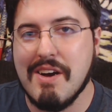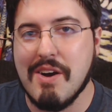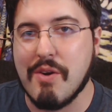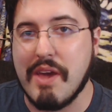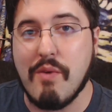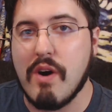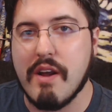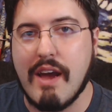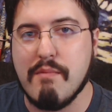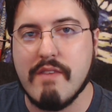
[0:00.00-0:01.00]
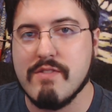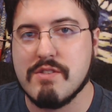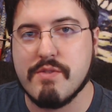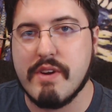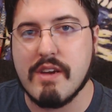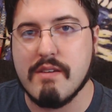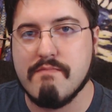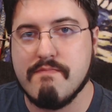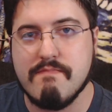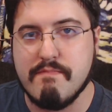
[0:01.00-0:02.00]
Okay, one, I'm never doing a
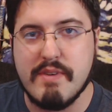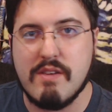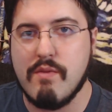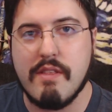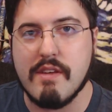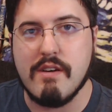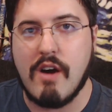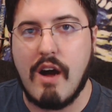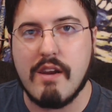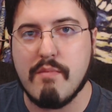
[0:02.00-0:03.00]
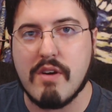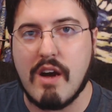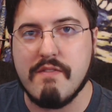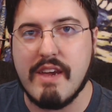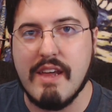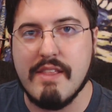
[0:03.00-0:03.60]
bit with a hot cup of coffee again.